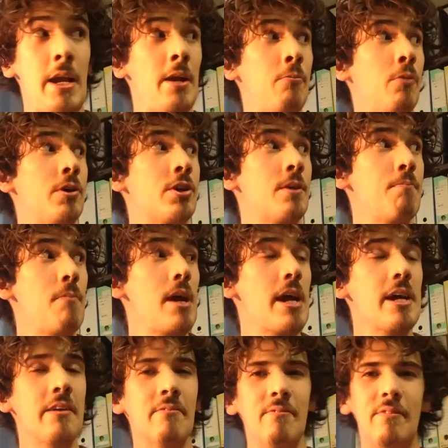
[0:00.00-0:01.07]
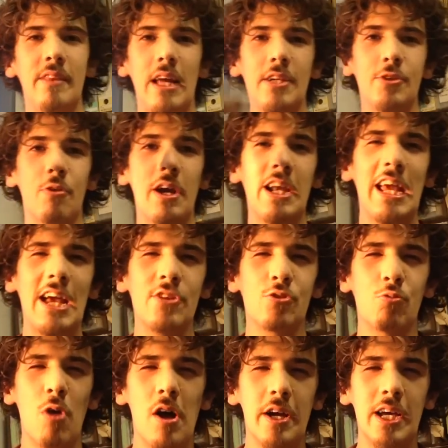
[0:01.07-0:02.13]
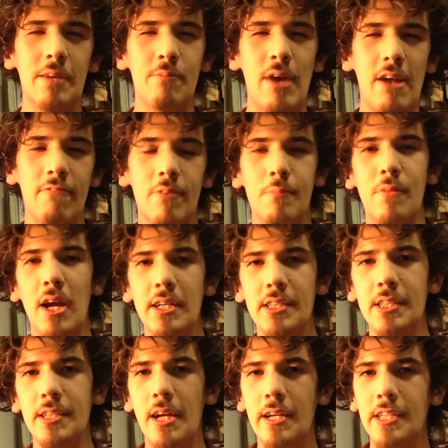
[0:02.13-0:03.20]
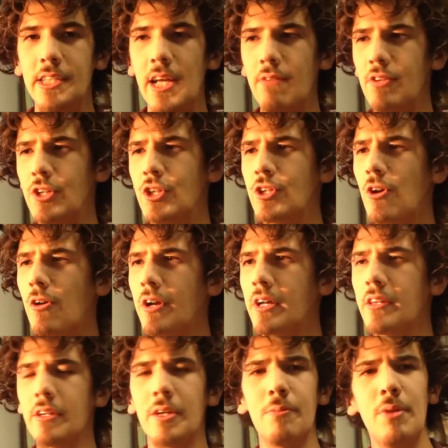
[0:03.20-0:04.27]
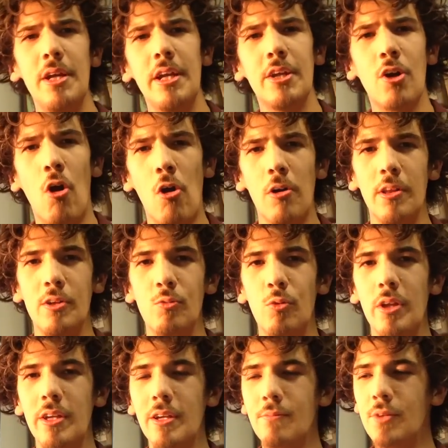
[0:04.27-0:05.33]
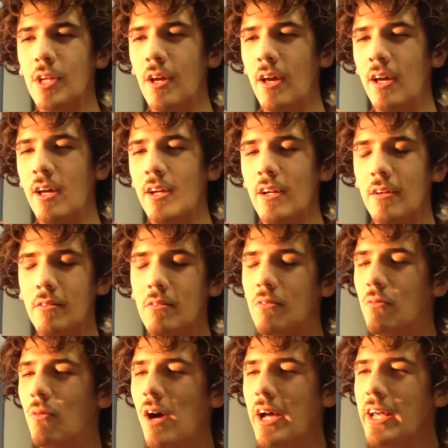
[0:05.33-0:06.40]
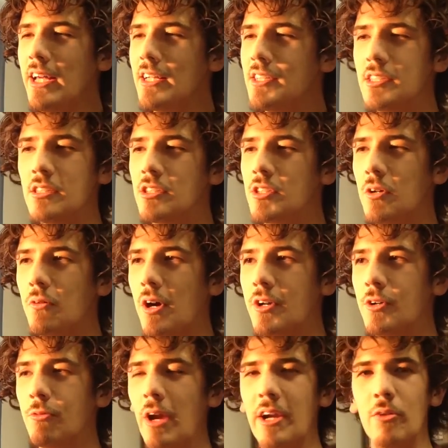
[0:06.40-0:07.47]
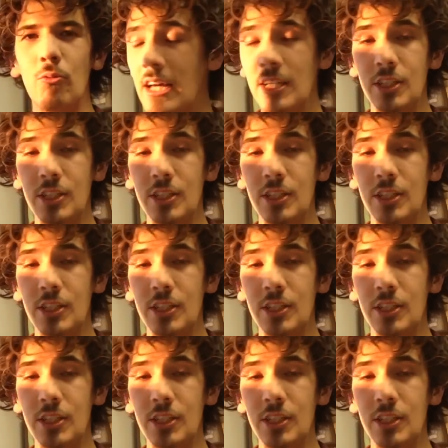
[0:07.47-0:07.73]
It wasn't me. That's right, it's Rocketman from 1997, starring the comedian Harlan Williams. Now, why is this so underrated?